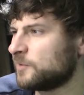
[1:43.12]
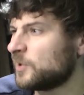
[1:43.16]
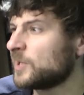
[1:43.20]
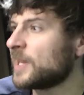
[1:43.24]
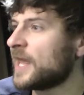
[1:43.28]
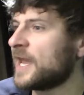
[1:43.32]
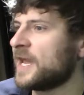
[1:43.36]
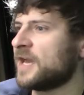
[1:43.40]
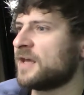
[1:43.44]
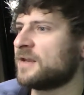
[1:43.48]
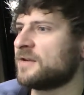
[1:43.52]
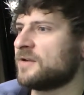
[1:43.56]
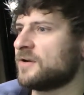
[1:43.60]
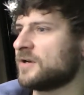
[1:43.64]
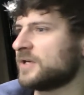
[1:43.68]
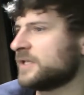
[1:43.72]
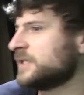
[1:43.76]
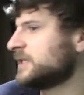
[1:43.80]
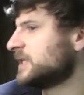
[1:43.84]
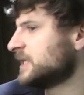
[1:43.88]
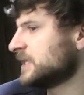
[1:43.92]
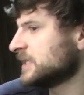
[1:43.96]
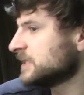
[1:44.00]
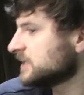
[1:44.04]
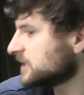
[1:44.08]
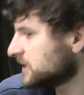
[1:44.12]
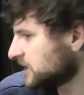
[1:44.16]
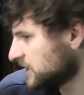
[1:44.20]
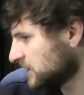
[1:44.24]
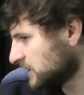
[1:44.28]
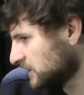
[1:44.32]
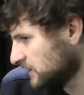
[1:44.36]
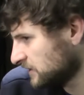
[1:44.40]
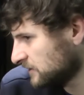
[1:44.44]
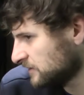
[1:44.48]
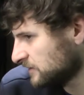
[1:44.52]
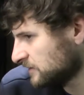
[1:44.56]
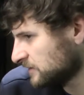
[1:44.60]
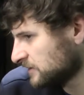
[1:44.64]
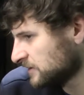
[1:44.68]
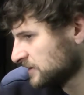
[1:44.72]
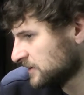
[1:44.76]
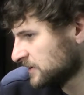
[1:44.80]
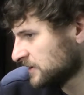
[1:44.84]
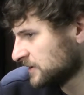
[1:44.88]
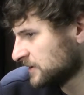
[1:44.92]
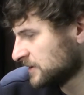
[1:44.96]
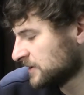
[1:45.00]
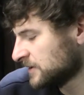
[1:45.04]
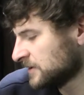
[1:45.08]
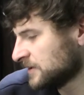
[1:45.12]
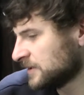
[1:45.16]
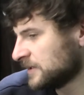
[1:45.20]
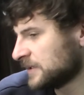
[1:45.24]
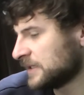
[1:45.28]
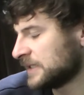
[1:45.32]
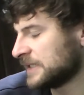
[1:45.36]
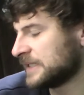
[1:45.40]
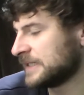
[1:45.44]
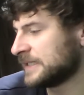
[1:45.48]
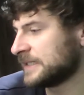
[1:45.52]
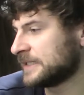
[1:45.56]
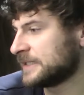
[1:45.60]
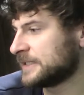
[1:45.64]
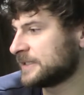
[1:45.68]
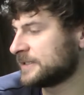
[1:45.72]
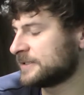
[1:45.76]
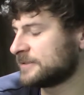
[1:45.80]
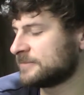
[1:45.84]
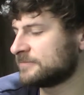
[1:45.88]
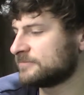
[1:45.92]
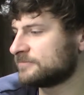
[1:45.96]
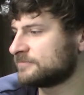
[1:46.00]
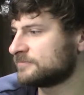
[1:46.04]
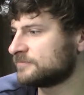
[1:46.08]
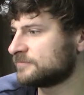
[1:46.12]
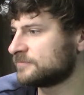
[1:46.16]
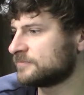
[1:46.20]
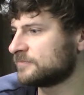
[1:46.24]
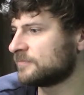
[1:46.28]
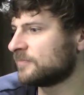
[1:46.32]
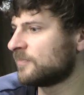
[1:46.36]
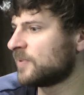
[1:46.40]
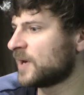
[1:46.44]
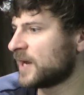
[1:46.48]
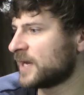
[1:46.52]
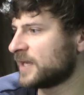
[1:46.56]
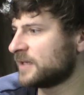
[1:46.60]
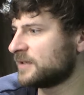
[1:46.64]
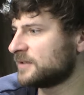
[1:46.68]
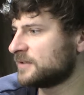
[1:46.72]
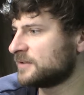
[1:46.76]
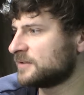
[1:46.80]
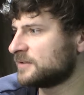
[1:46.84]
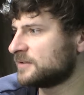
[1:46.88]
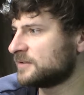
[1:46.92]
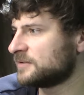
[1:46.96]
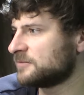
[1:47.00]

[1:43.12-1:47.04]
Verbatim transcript: plan on this. Um, but,